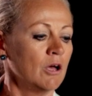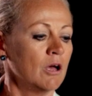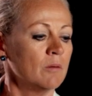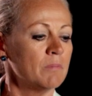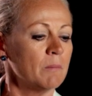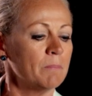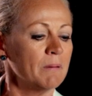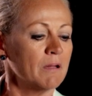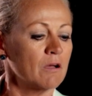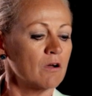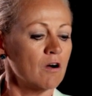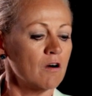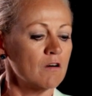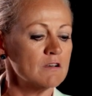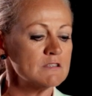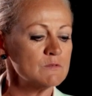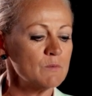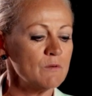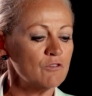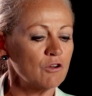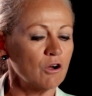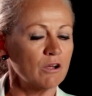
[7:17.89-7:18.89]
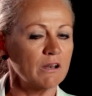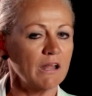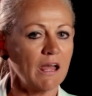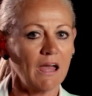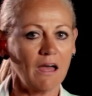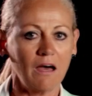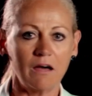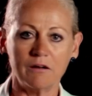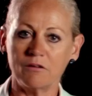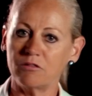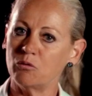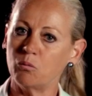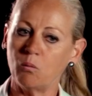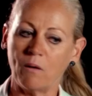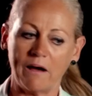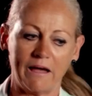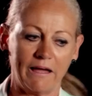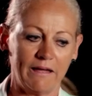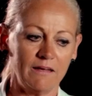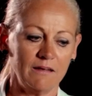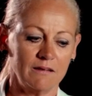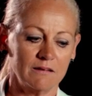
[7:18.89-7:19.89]
but because we've gone out of the
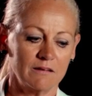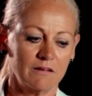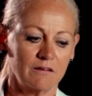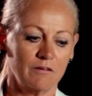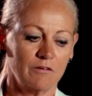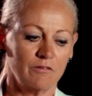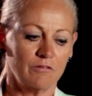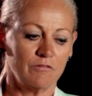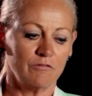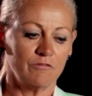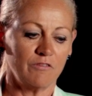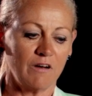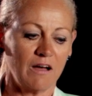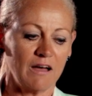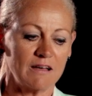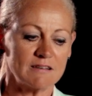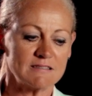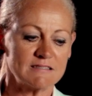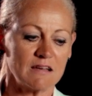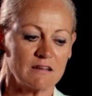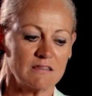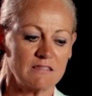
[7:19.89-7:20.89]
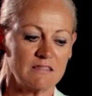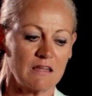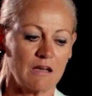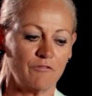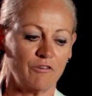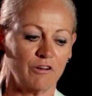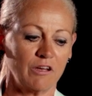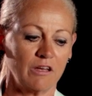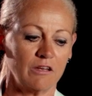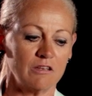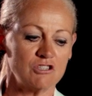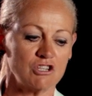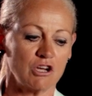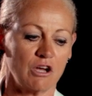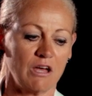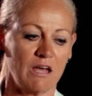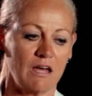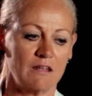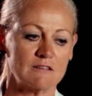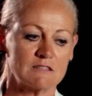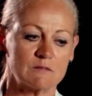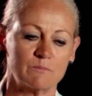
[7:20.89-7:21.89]
way via South Africa,
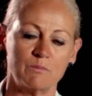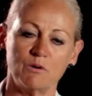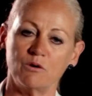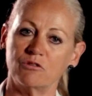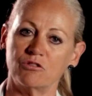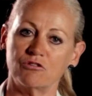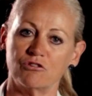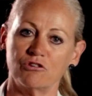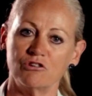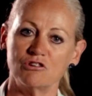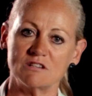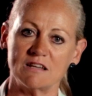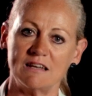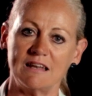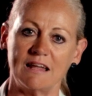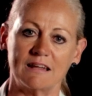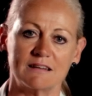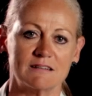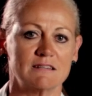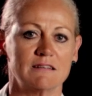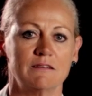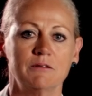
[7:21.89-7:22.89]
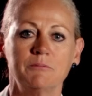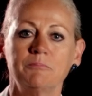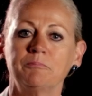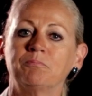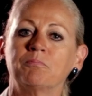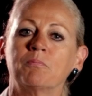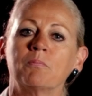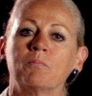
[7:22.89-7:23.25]
Johannesburg through to London,